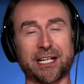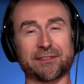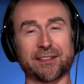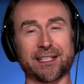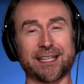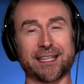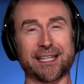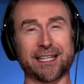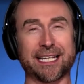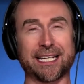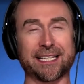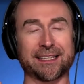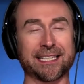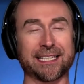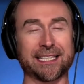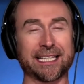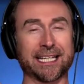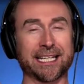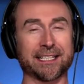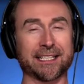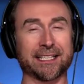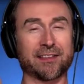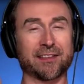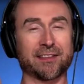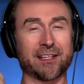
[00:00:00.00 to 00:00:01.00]
that at the
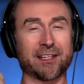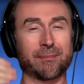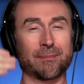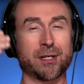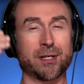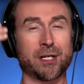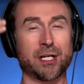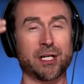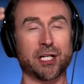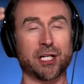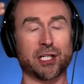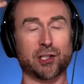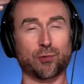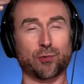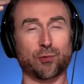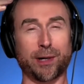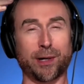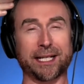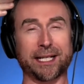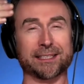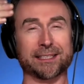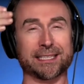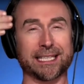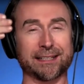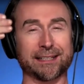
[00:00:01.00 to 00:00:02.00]
end of them,
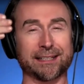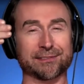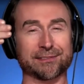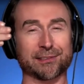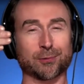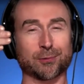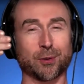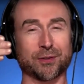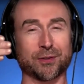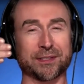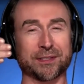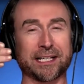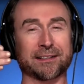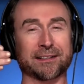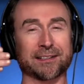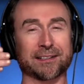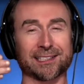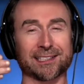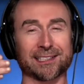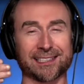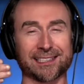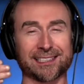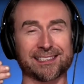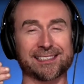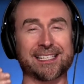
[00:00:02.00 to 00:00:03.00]
credits have to roll down
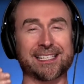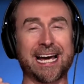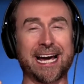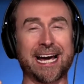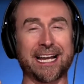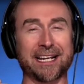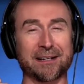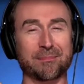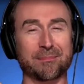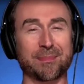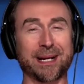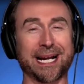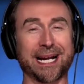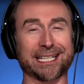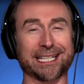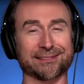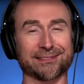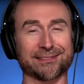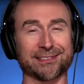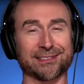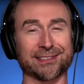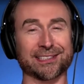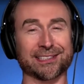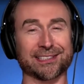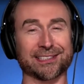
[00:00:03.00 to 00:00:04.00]
because it's that
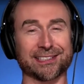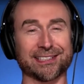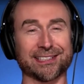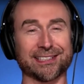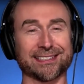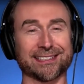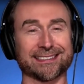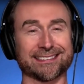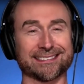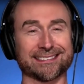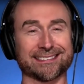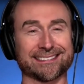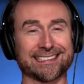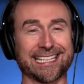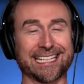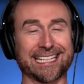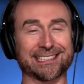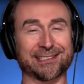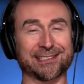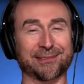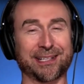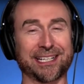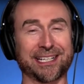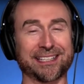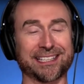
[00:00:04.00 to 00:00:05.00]
impactful and good.
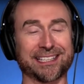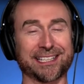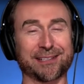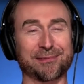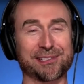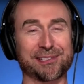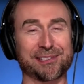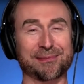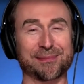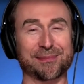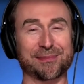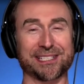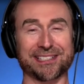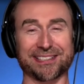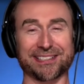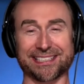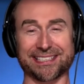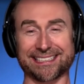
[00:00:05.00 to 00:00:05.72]
That's what I think we should be doing.